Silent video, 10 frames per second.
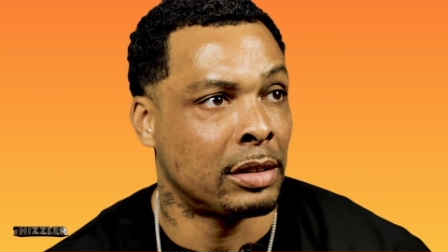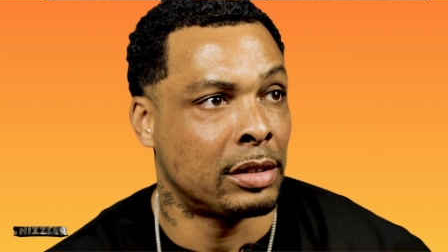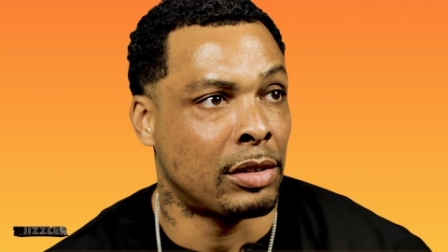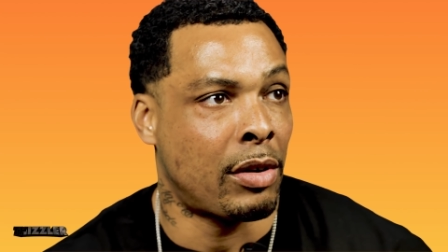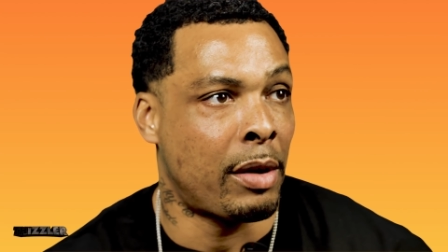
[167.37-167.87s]

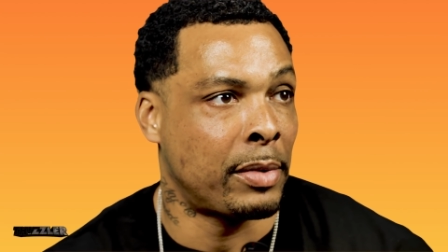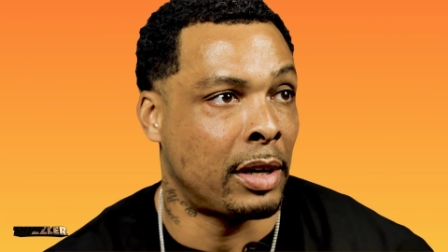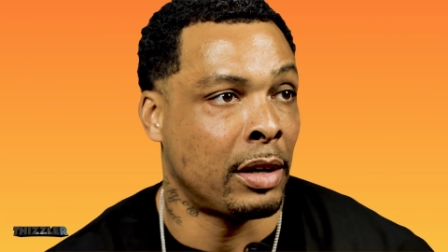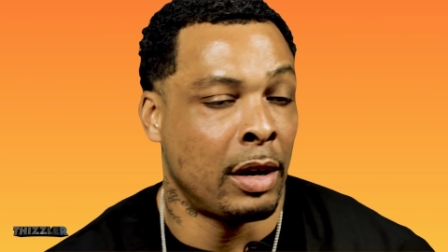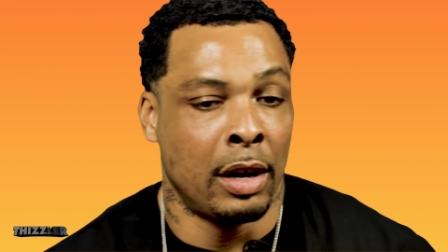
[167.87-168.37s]
So I
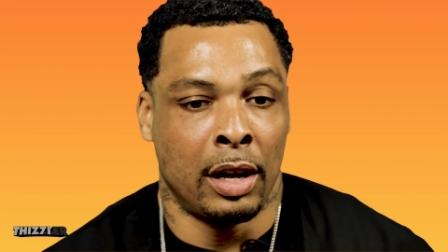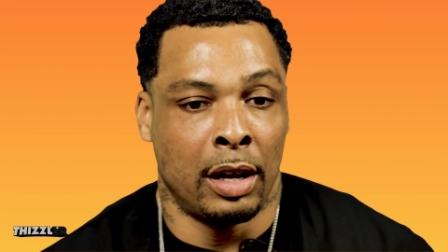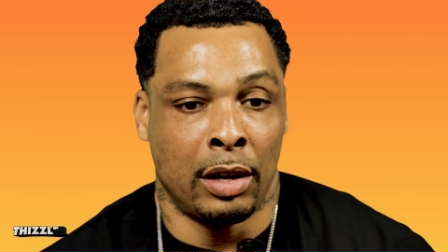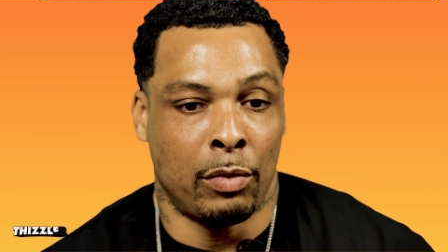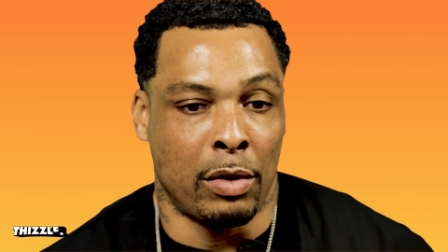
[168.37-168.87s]
mean,
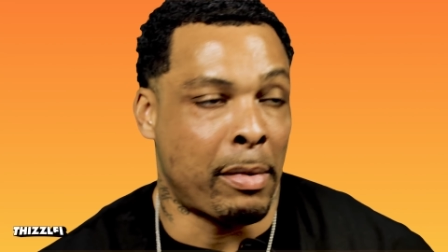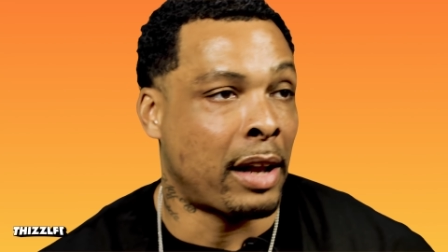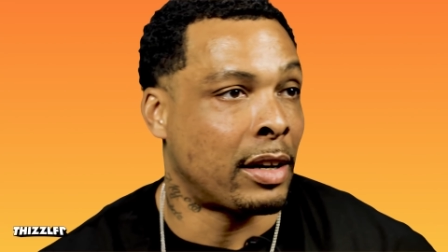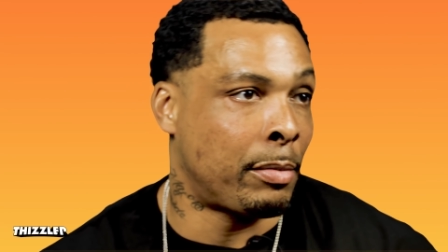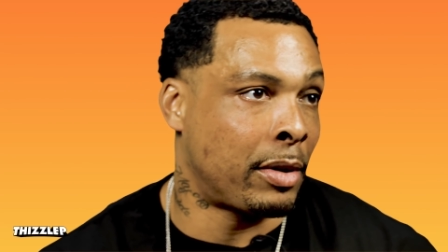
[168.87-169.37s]
when my
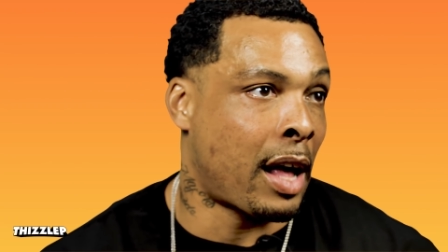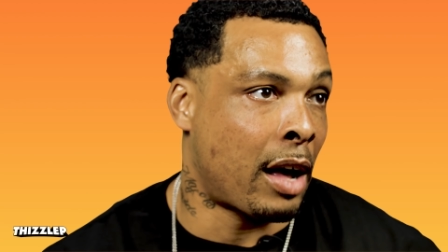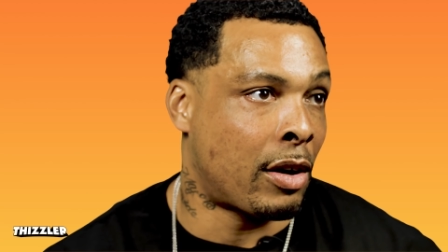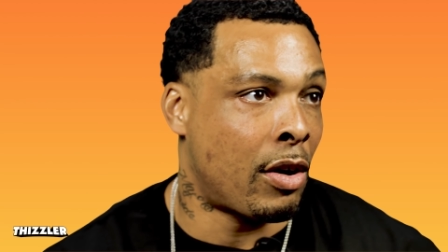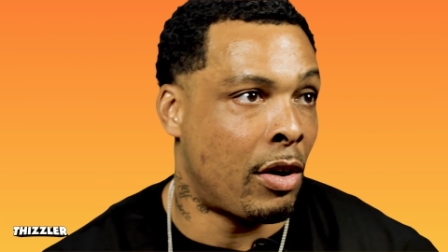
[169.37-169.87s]
number
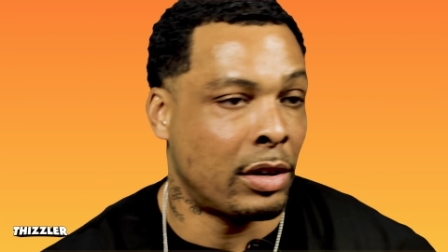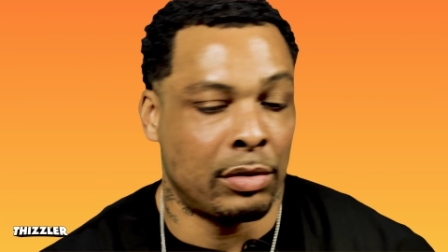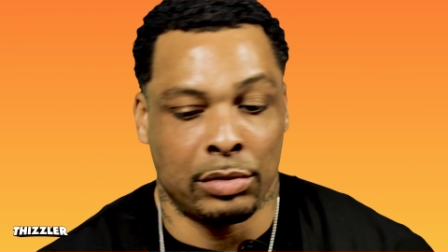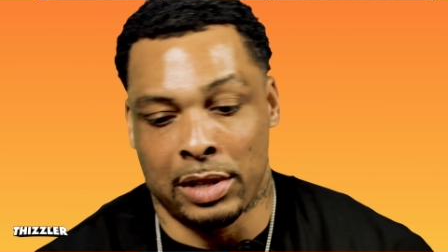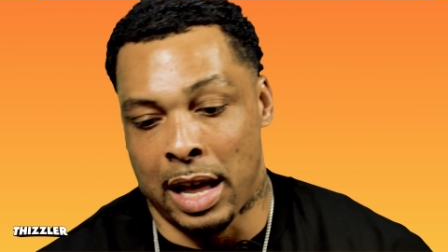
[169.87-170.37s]
got called, it
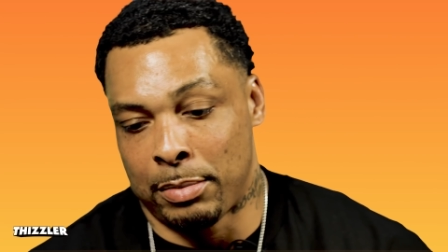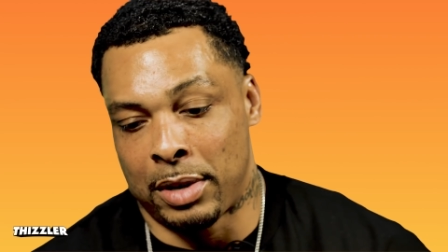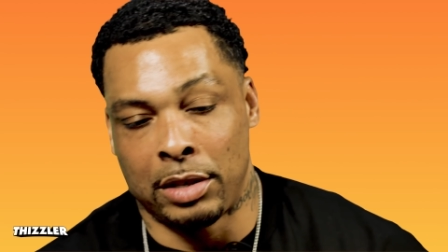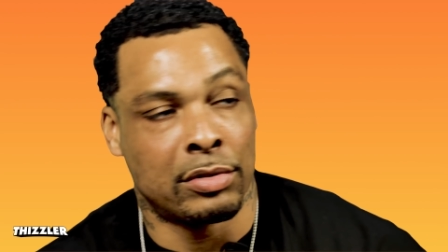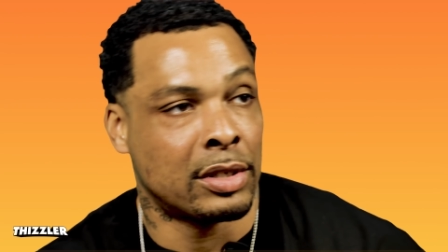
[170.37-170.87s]
was like,
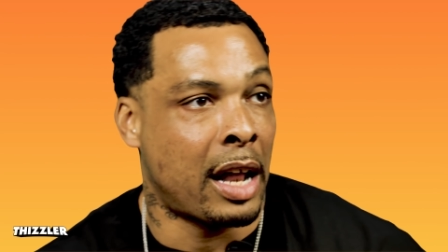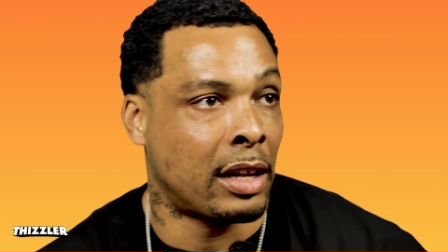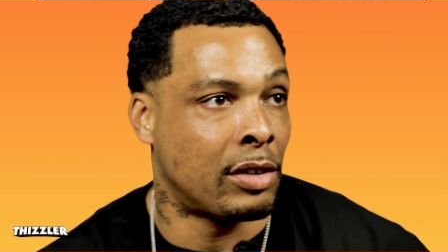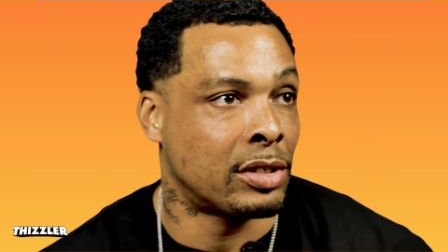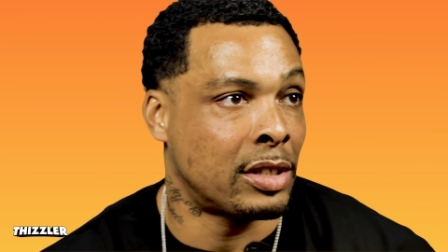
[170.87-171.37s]
man, you just gotta
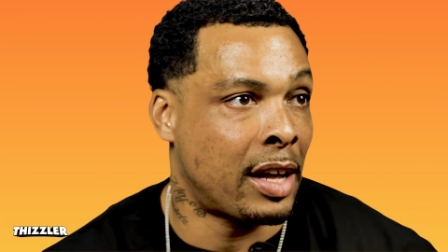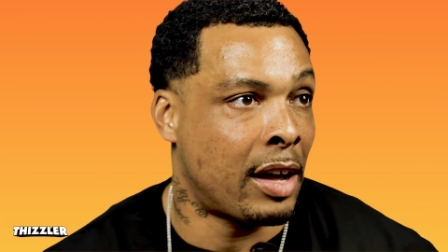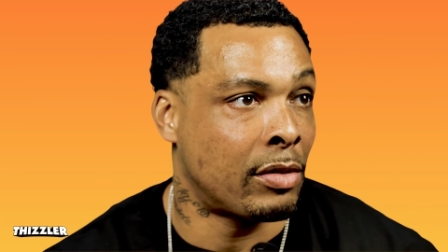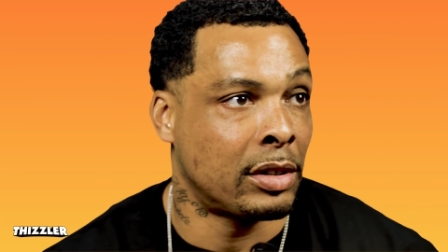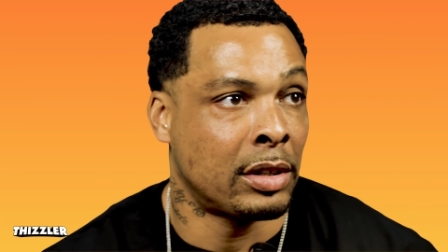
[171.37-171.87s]
go sit
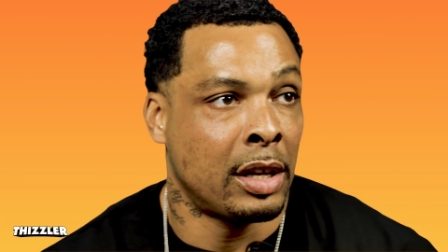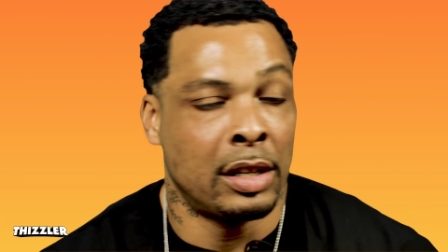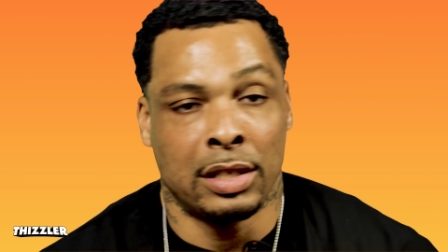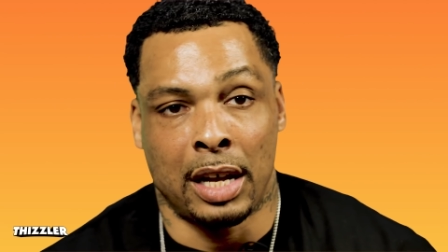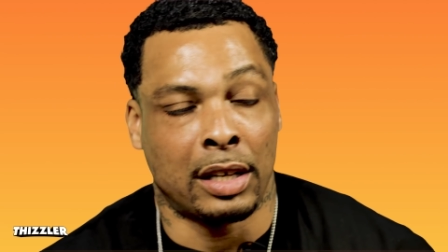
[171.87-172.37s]
down and
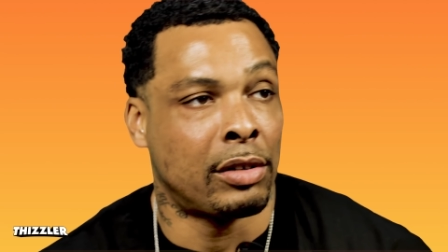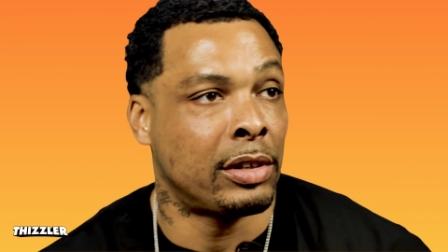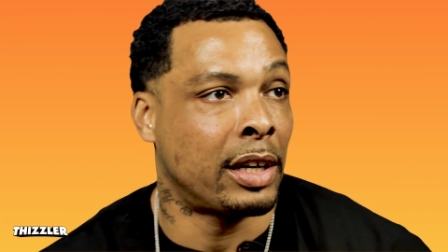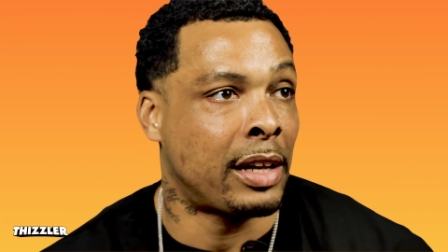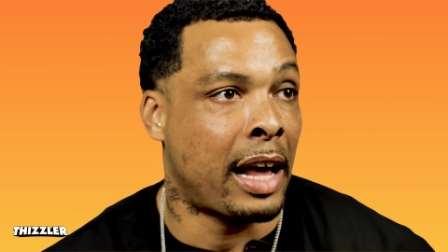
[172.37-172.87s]
take your
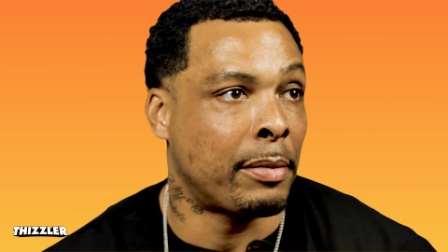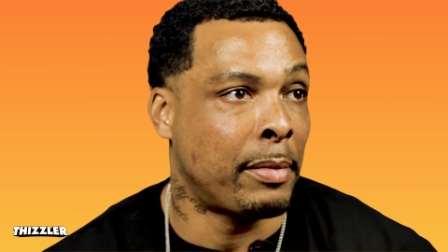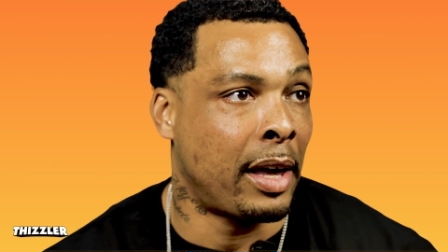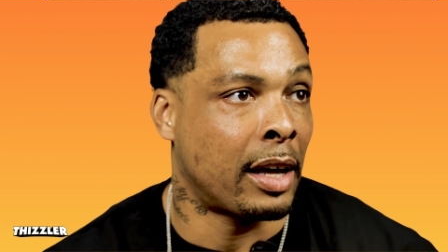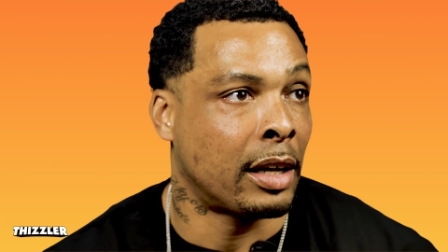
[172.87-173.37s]
lick like a
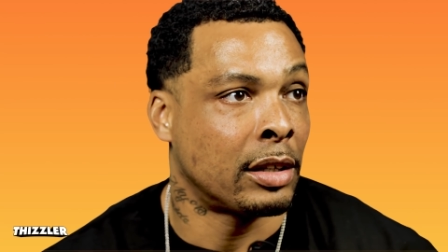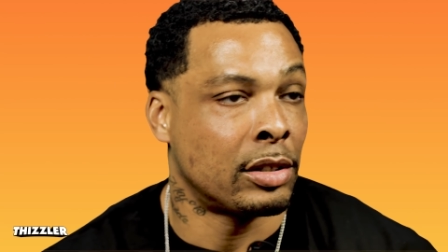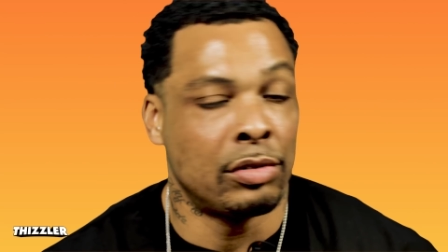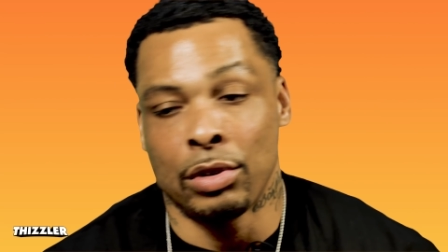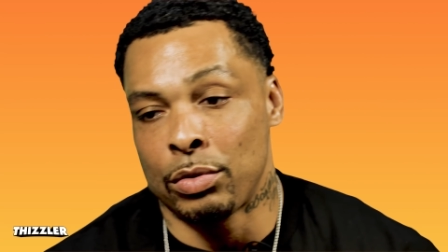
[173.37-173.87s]
man.
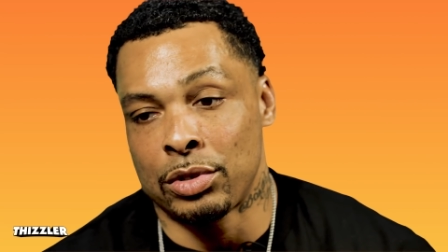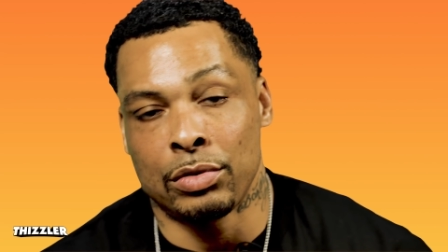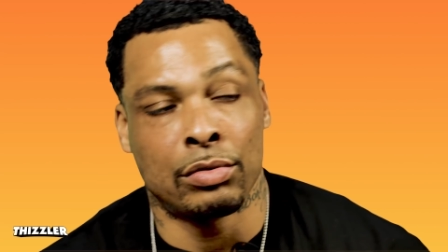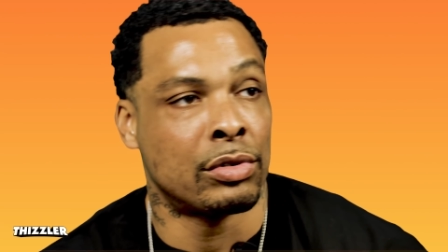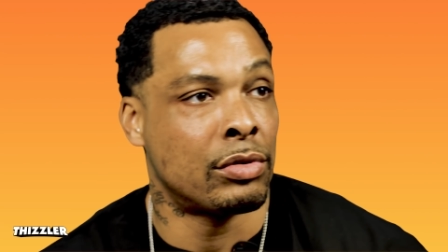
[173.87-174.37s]
You know what
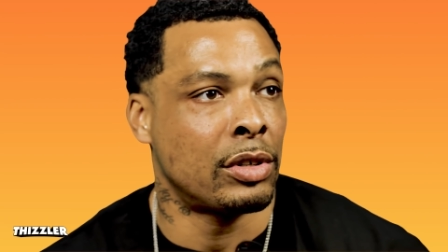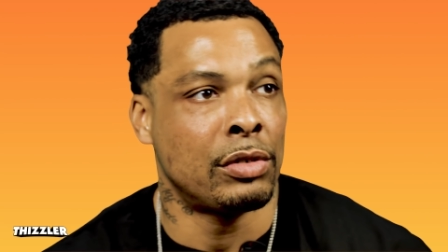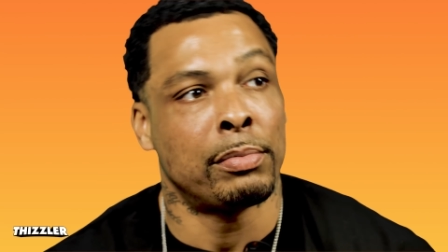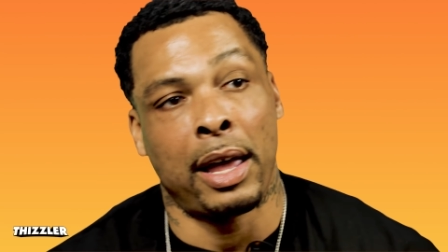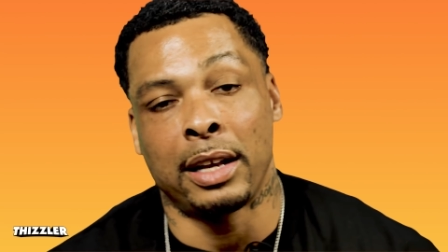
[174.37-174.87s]
you was doing.
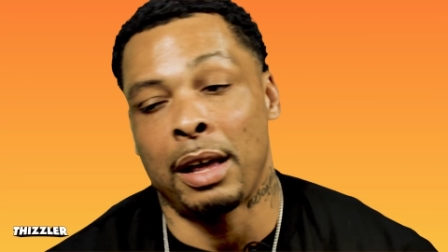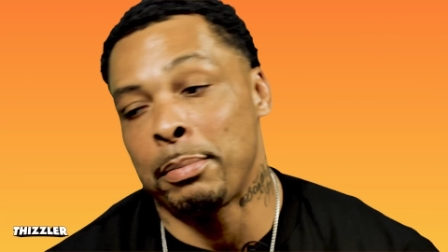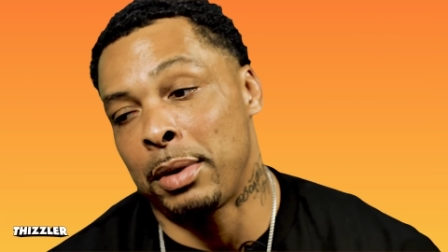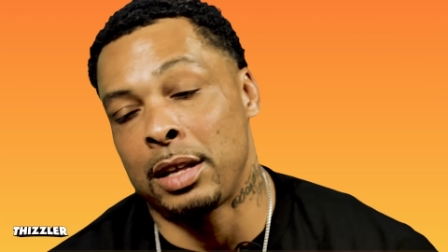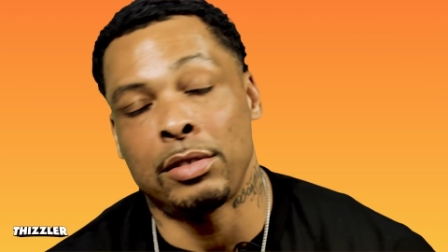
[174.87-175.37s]
You made
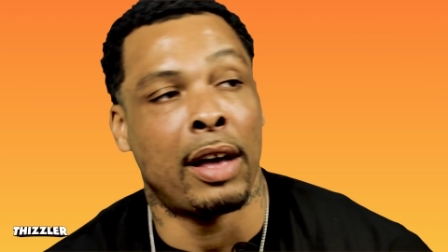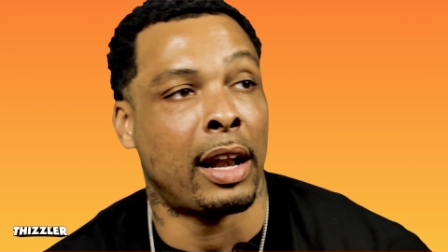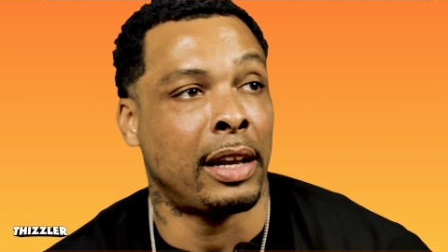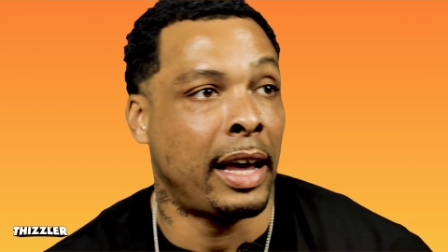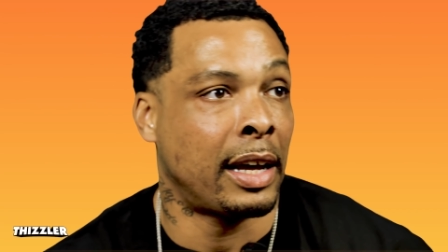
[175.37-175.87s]
that bed. You
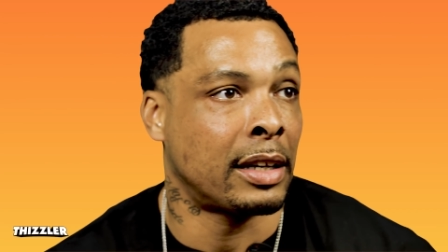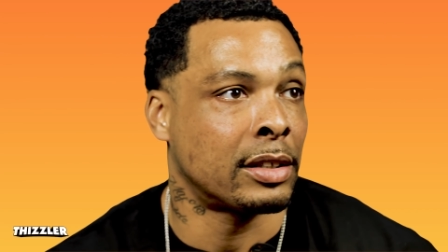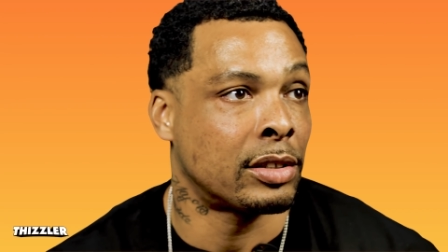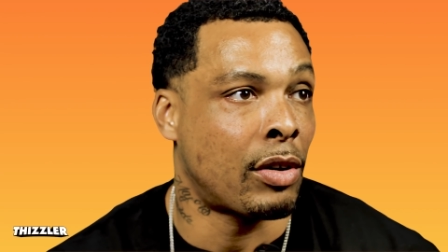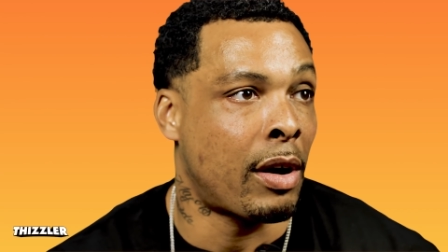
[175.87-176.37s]
gotta lay in
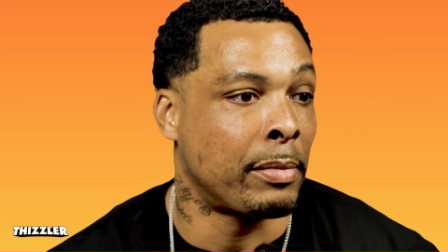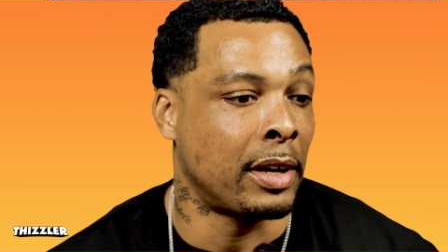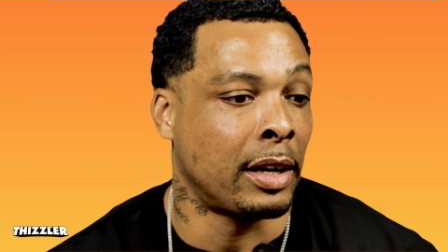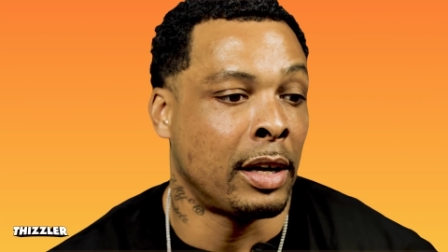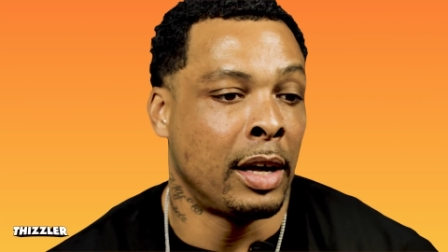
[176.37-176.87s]
it. So I
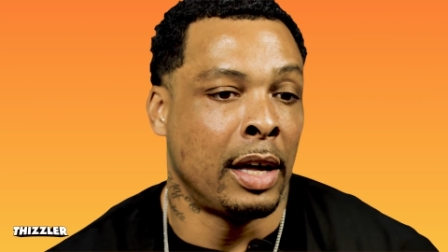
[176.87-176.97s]
mean,